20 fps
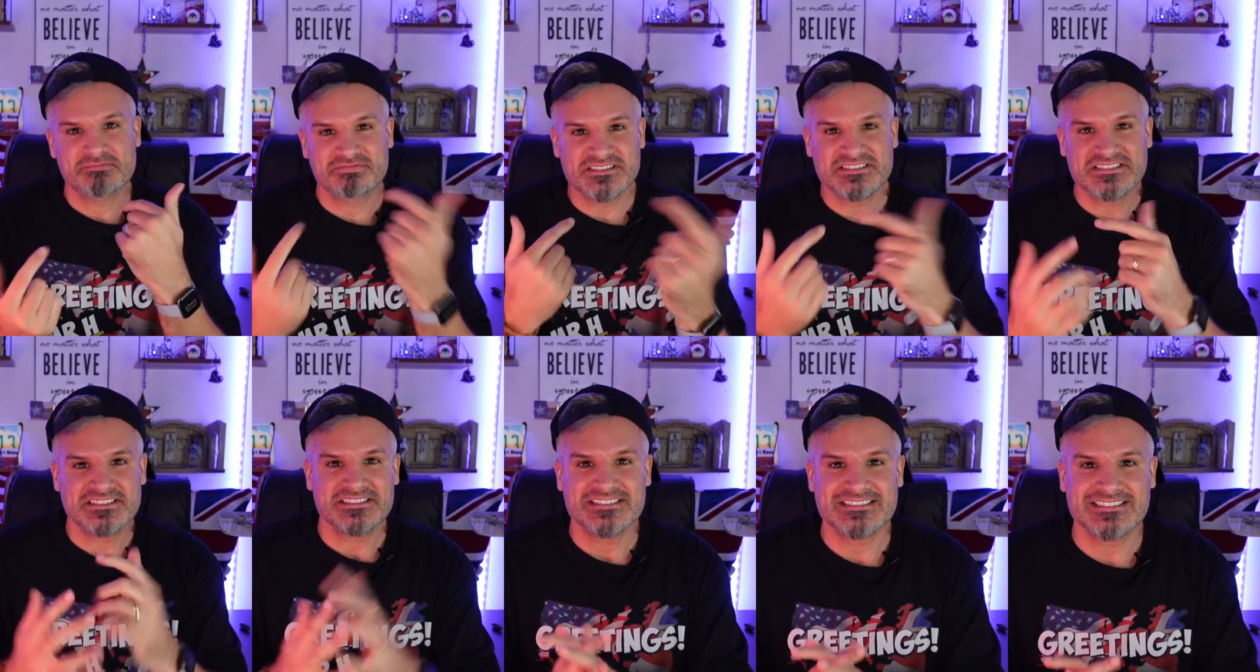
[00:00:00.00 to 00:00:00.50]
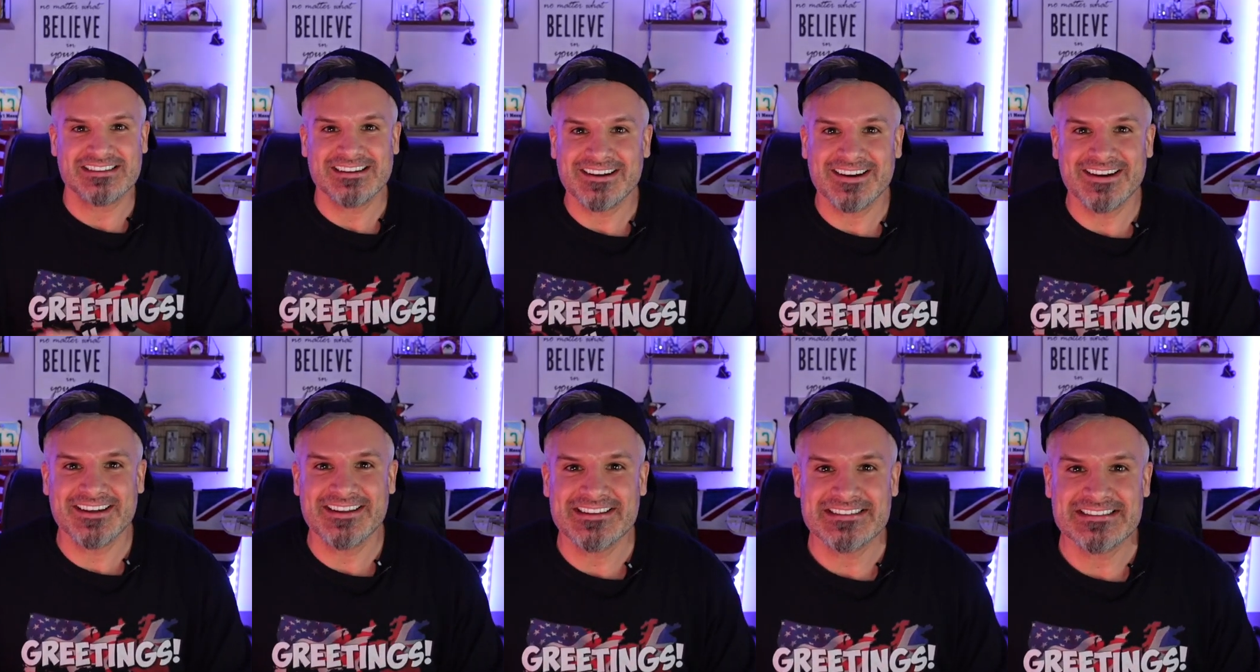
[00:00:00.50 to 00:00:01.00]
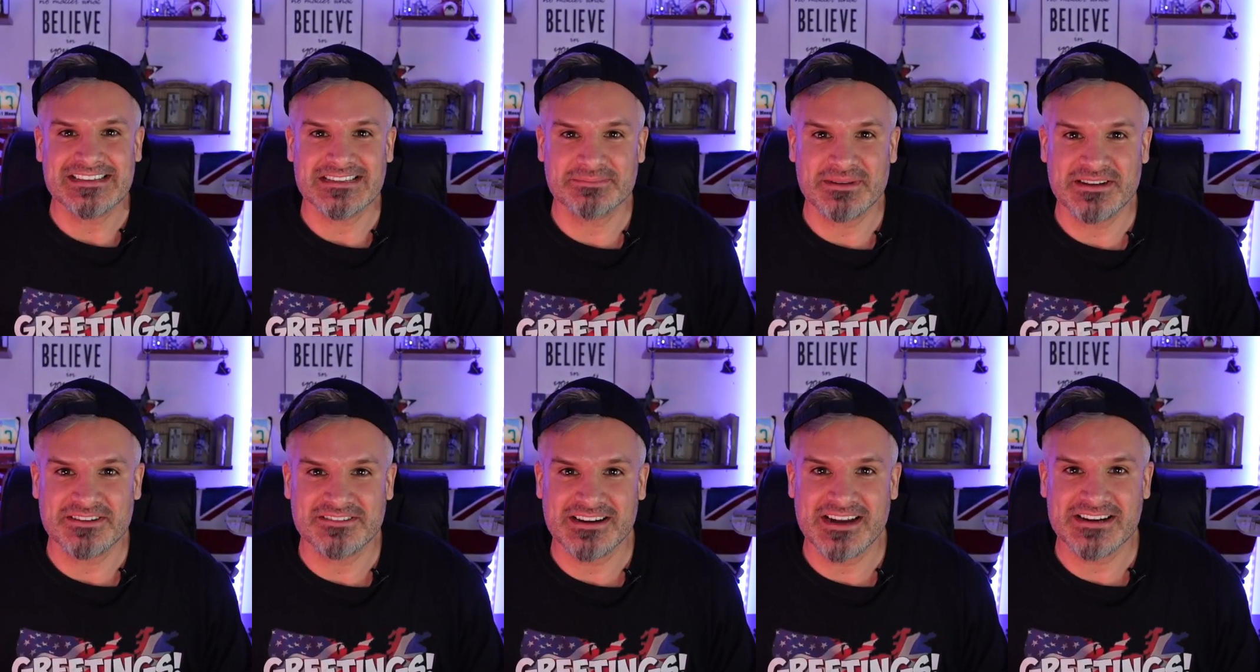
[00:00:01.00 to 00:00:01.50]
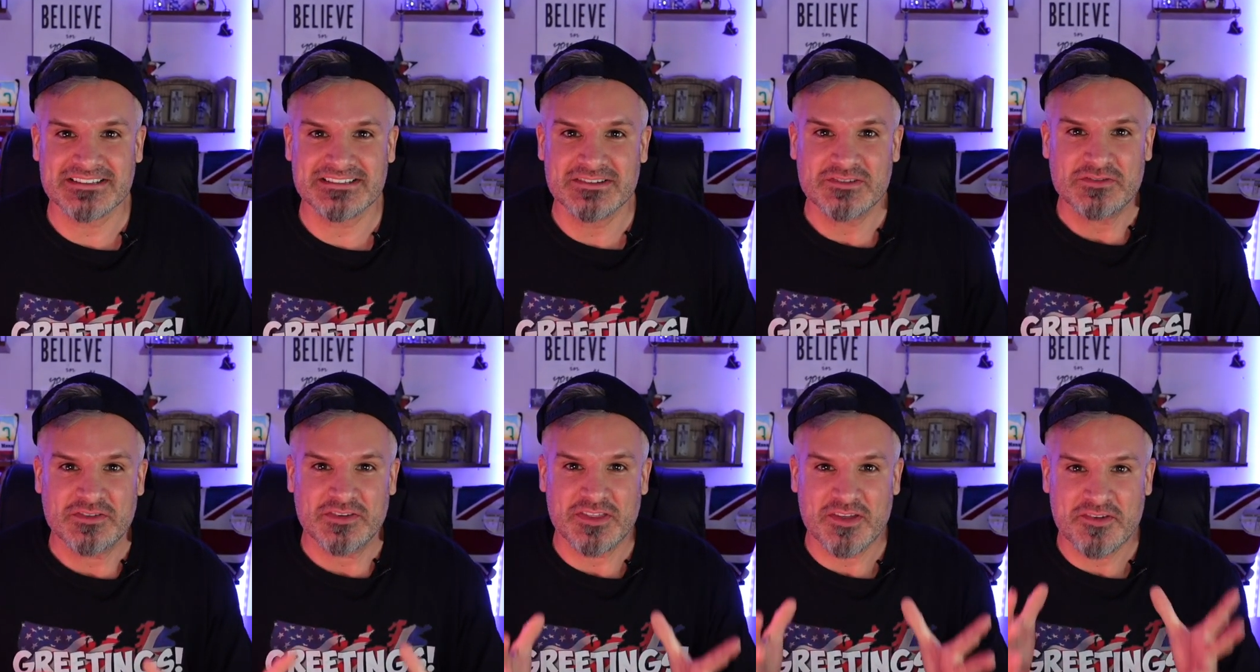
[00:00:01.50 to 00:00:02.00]
British guy is going to be reacting
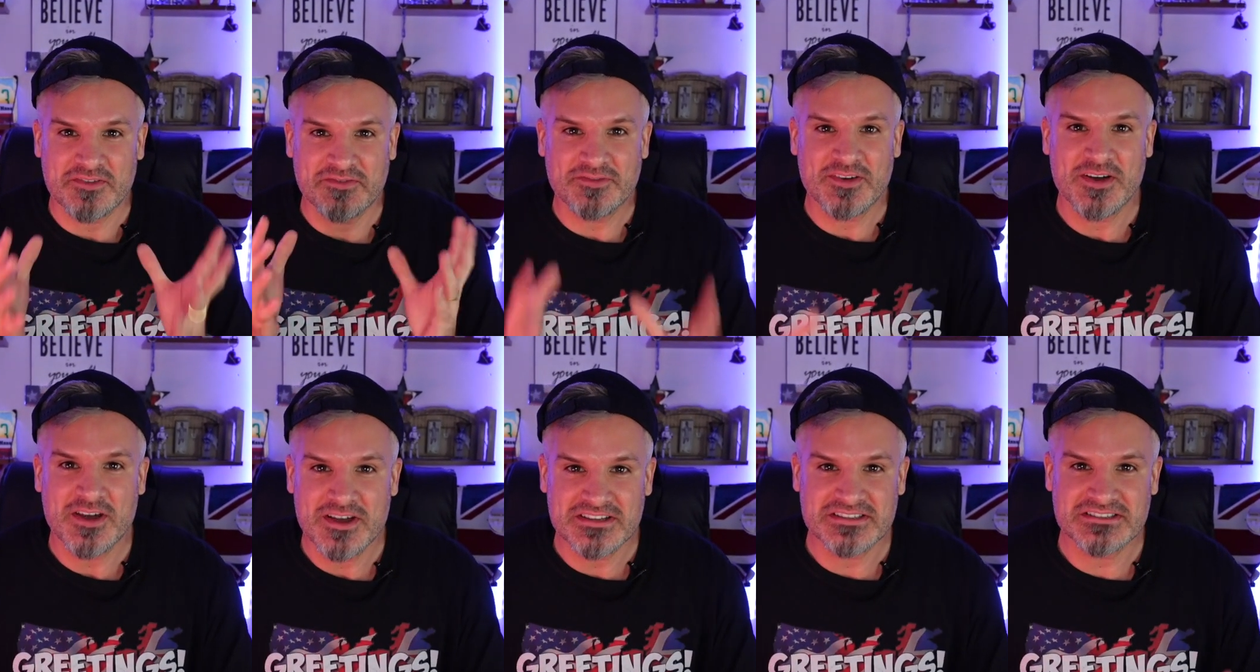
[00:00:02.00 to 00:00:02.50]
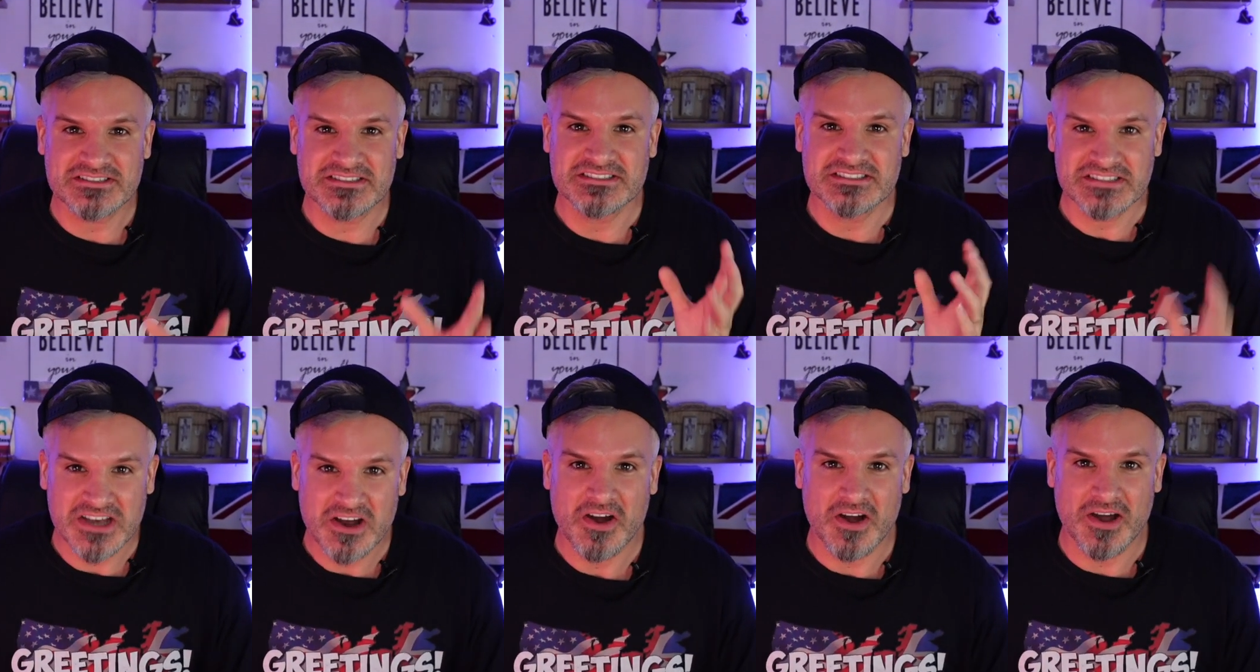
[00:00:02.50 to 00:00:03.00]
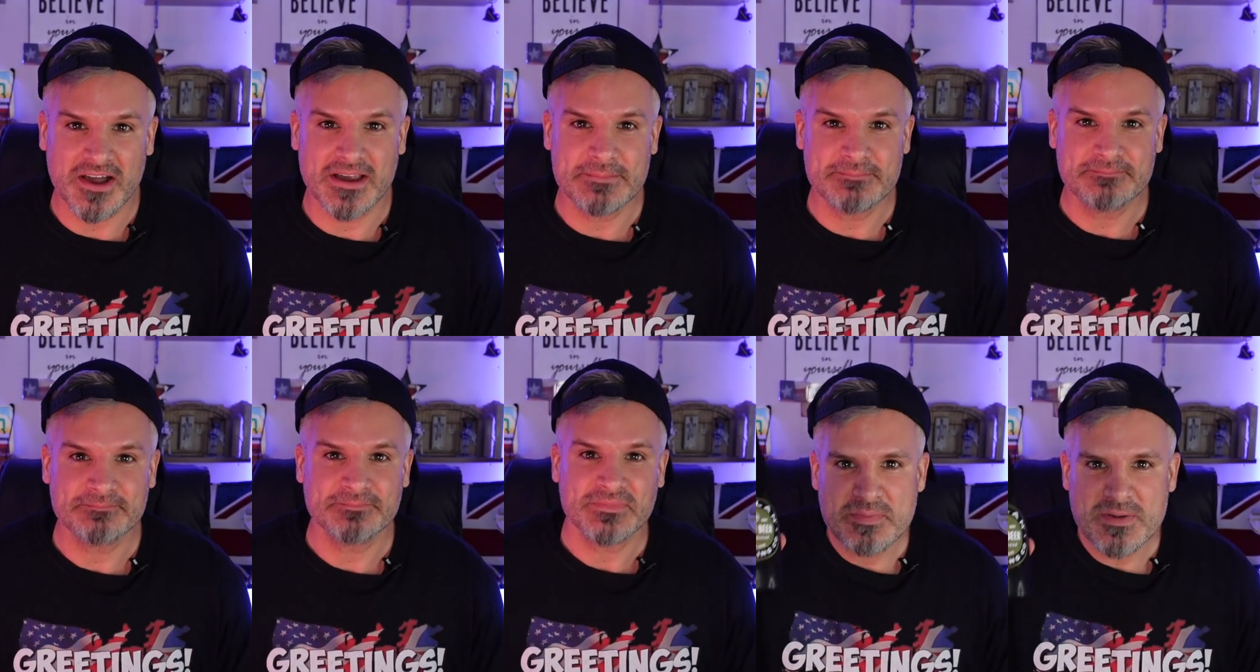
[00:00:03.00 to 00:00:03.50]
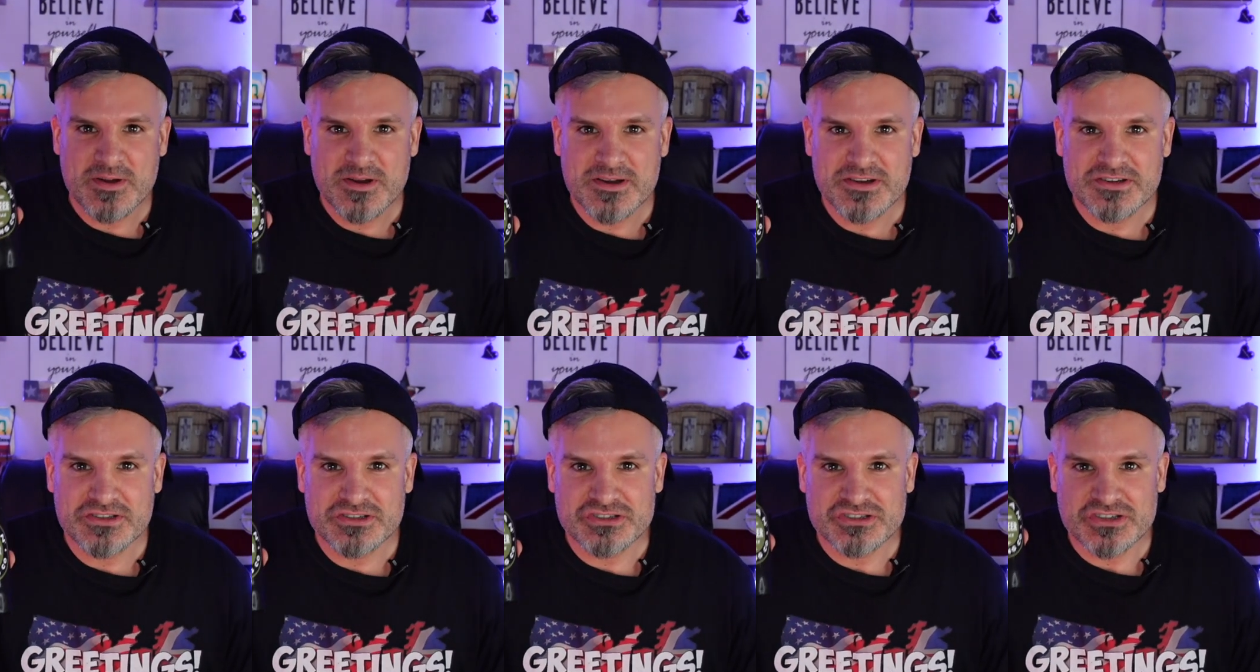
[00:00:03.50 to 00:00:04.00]
for the first time
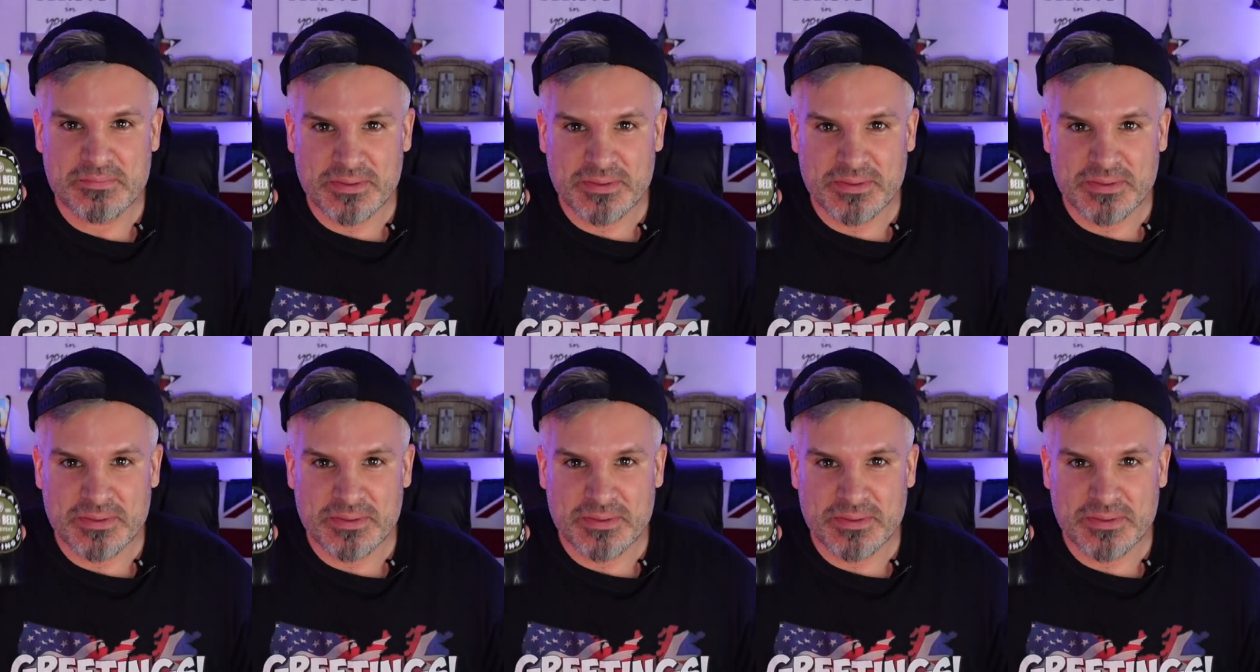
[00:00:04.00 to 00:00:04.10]
Birch